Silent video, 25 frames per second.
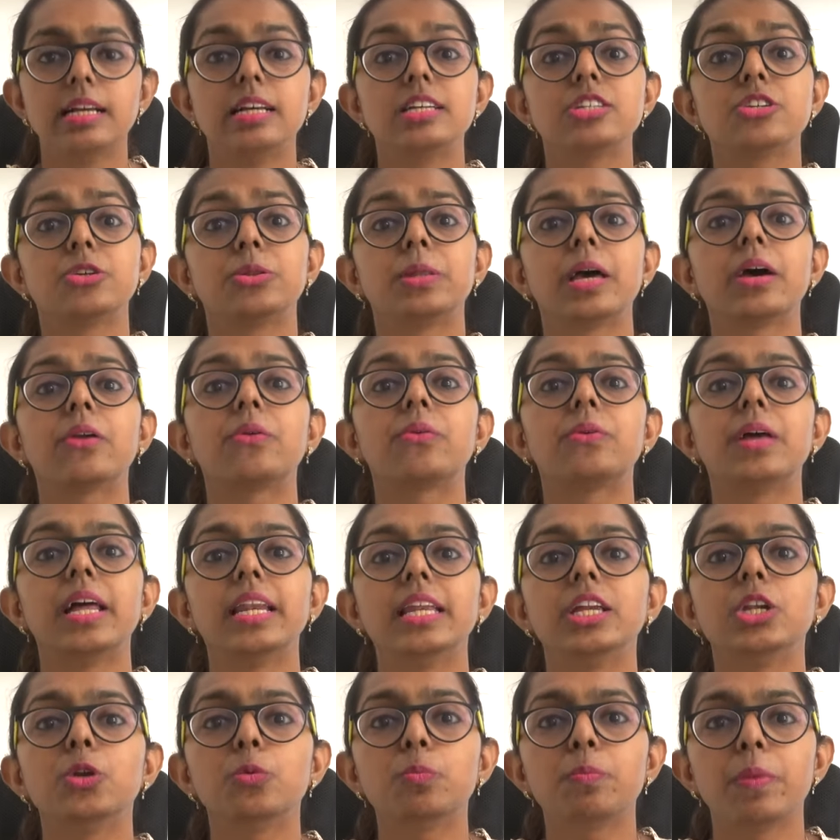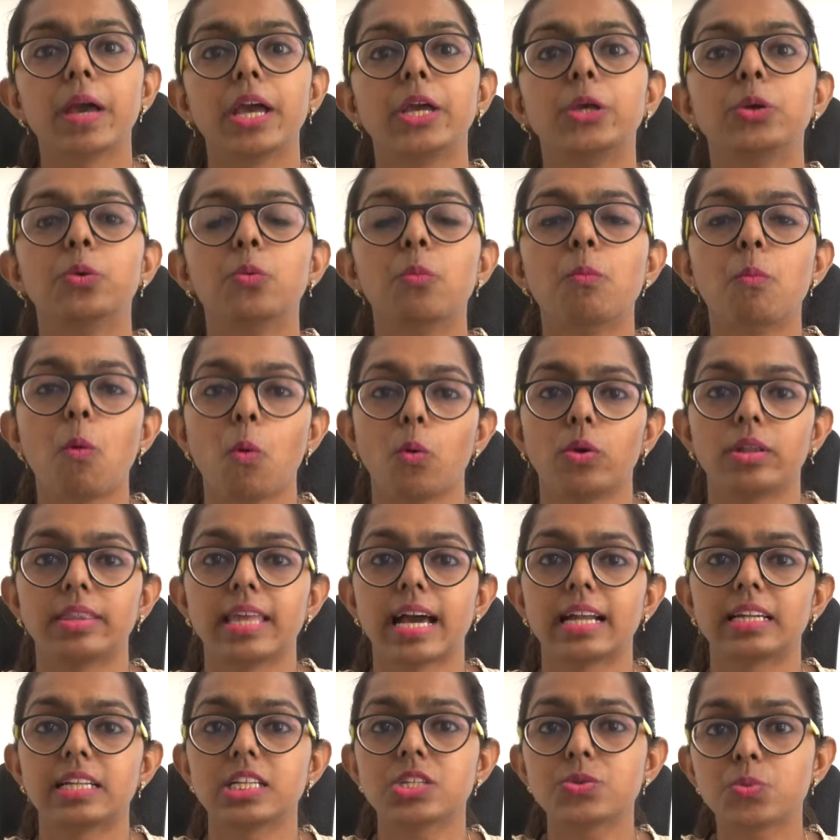So they're ready to pay you more.
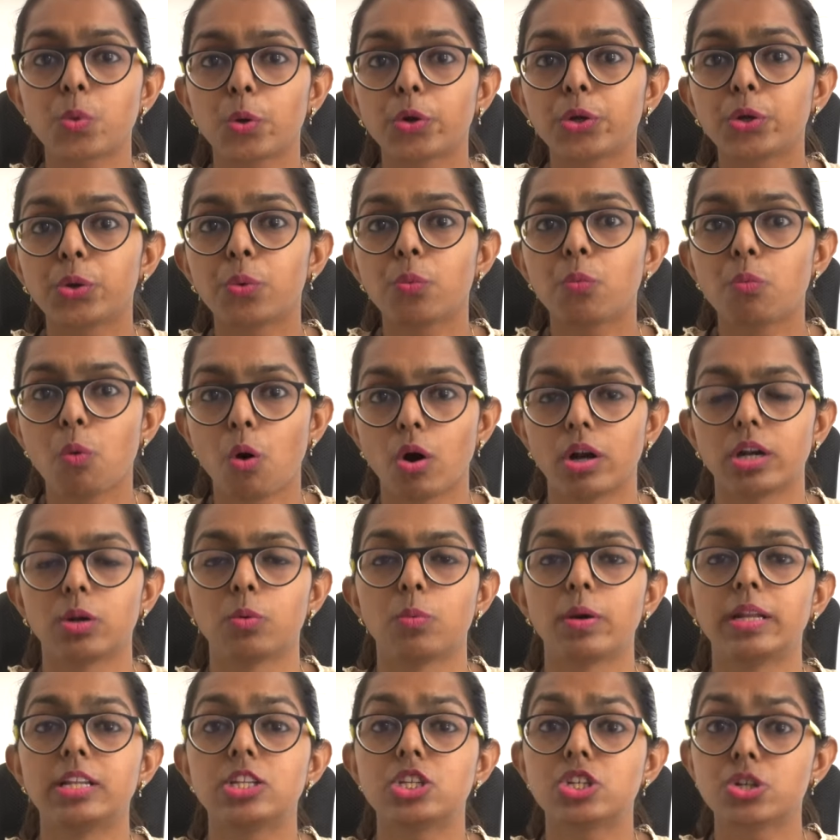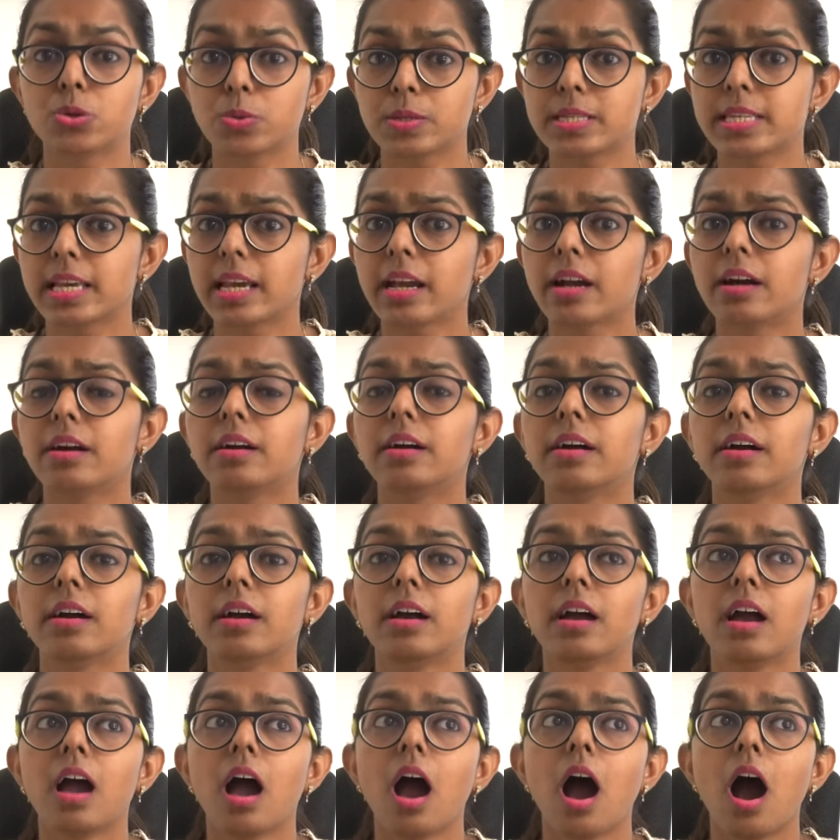That is what you want. When choosing
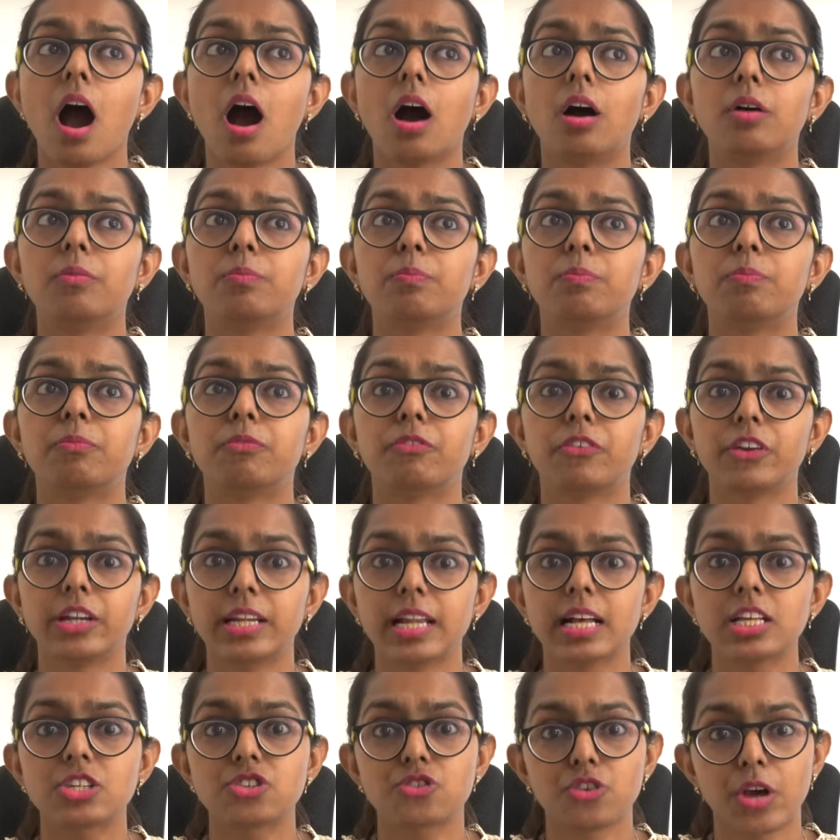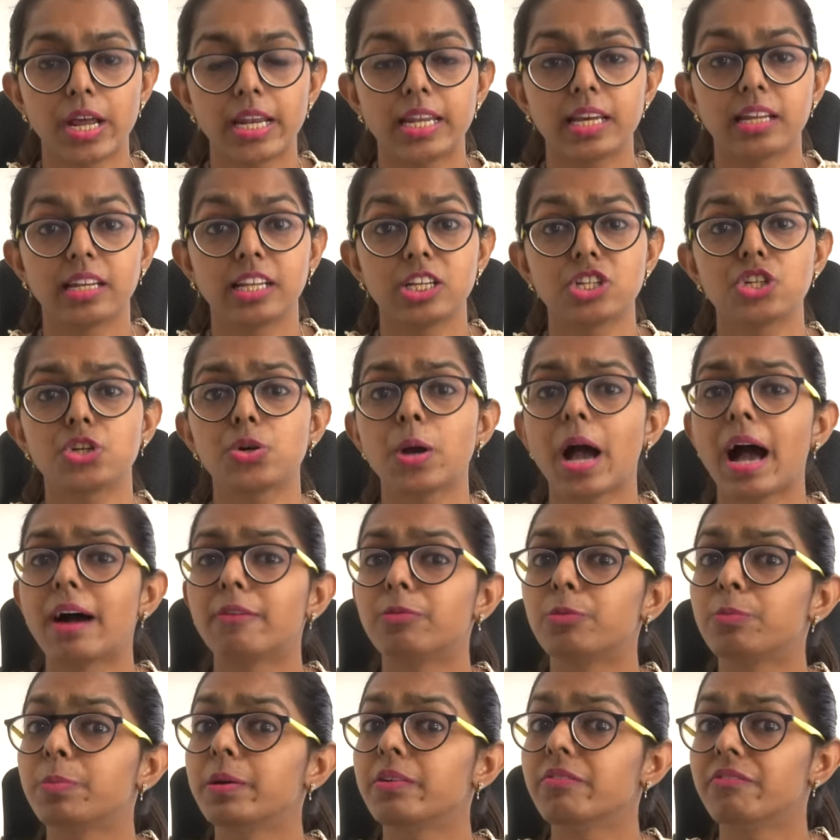a freelance writing niche, you have
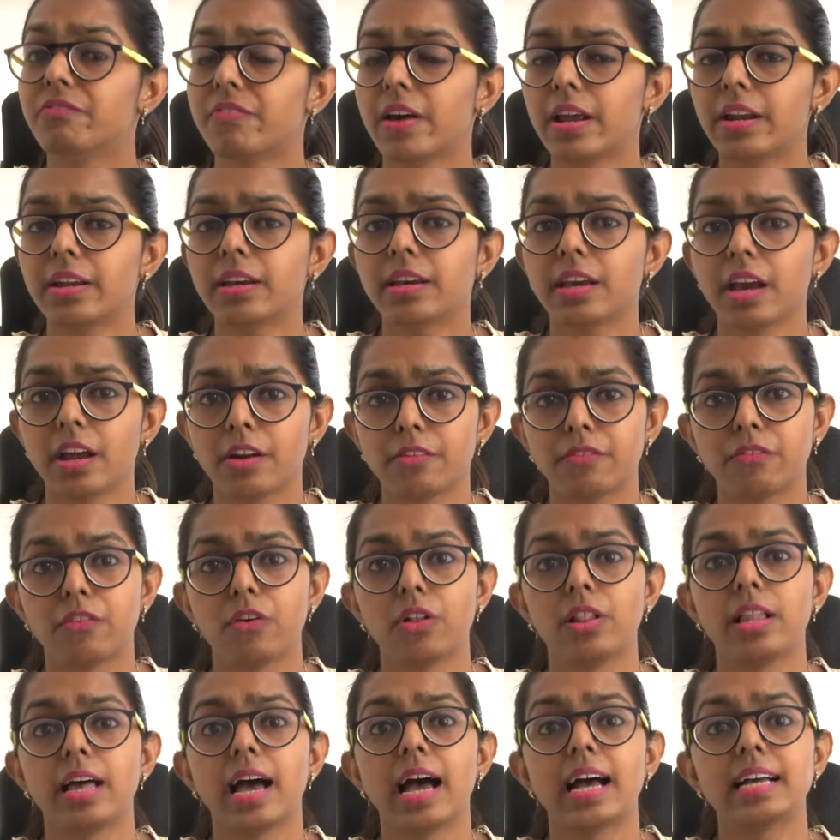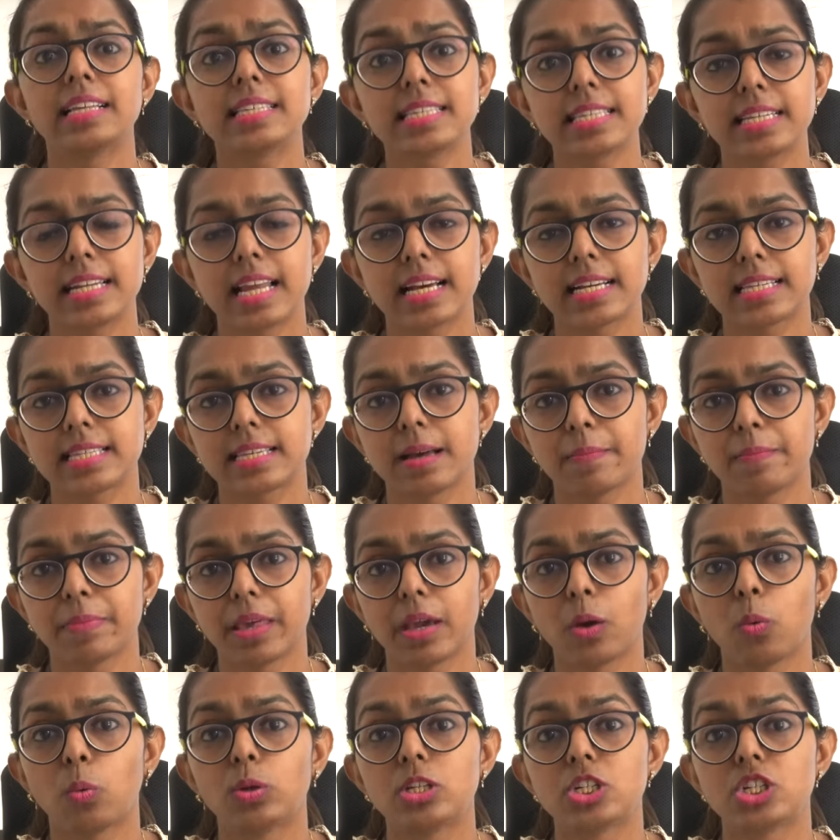to be very careful and select
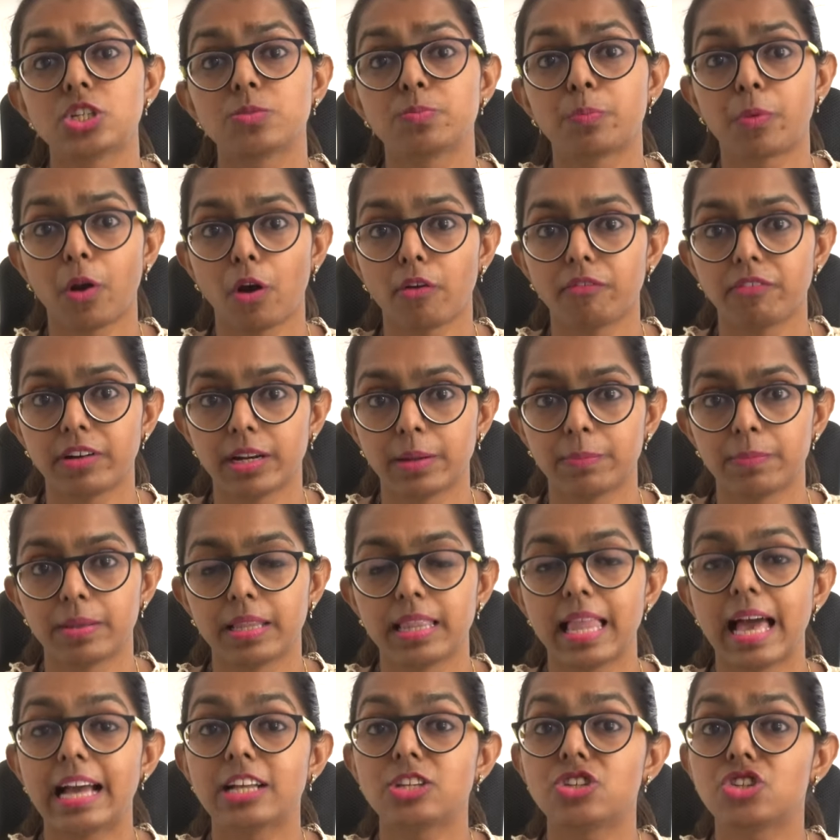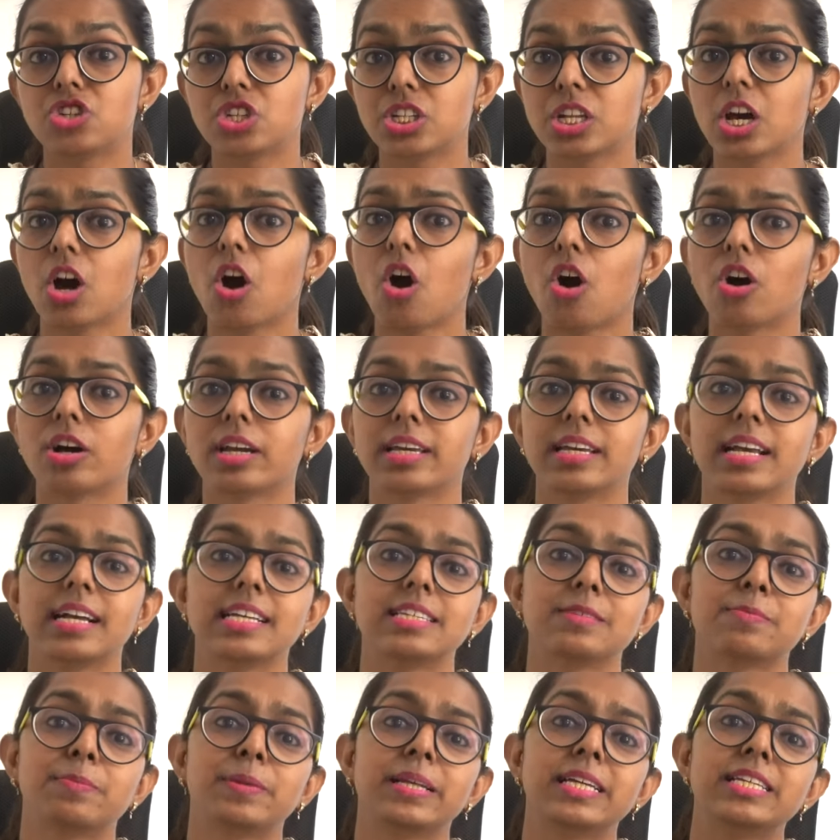something which is profitable. And Gina Horkey
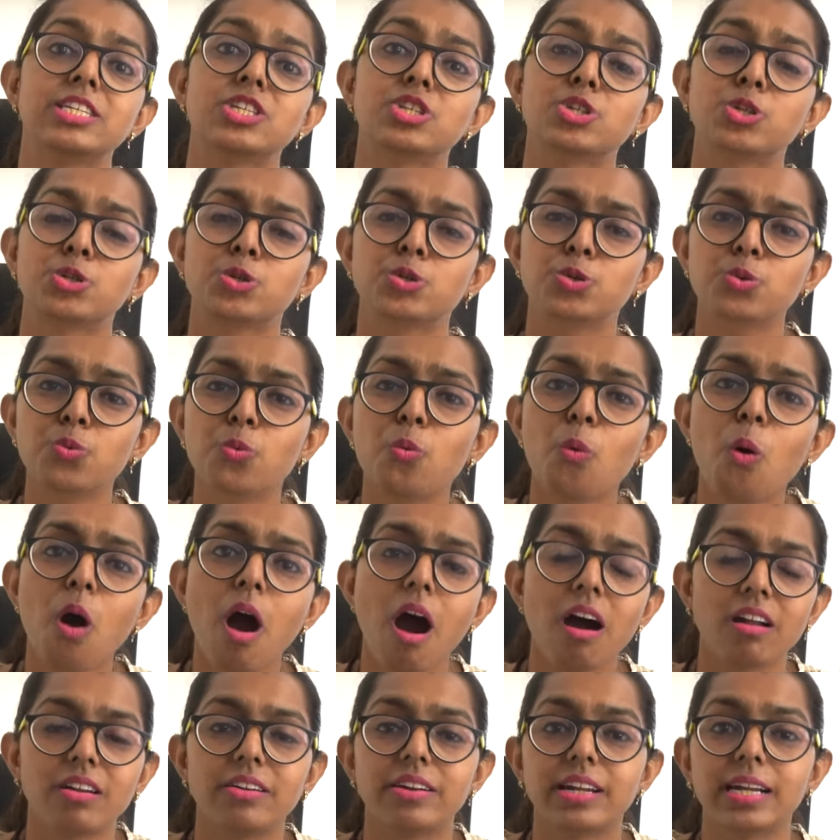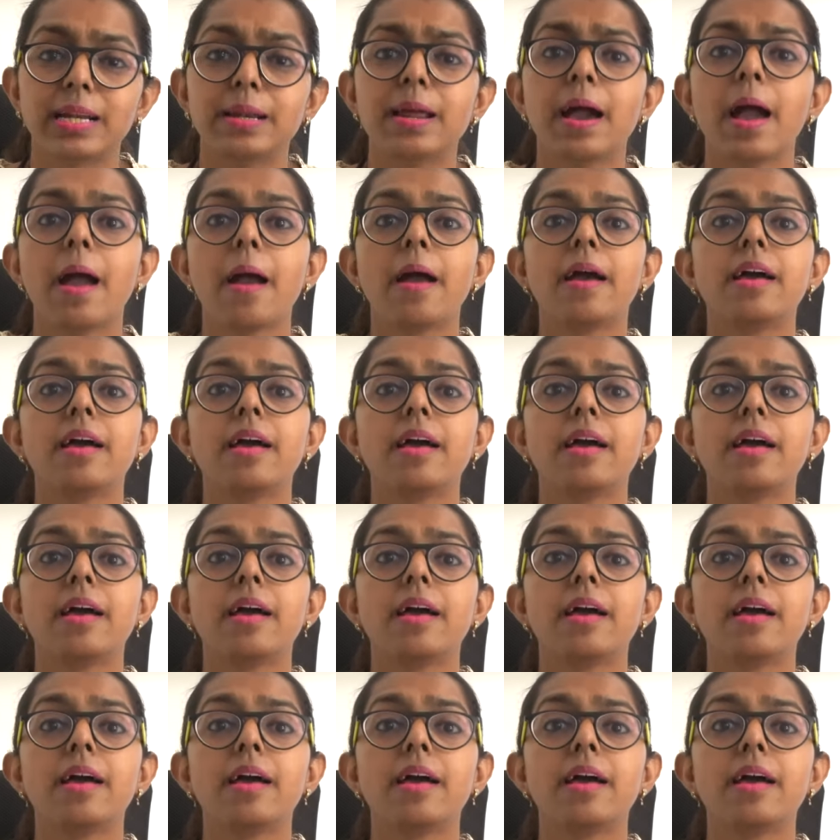has placed 200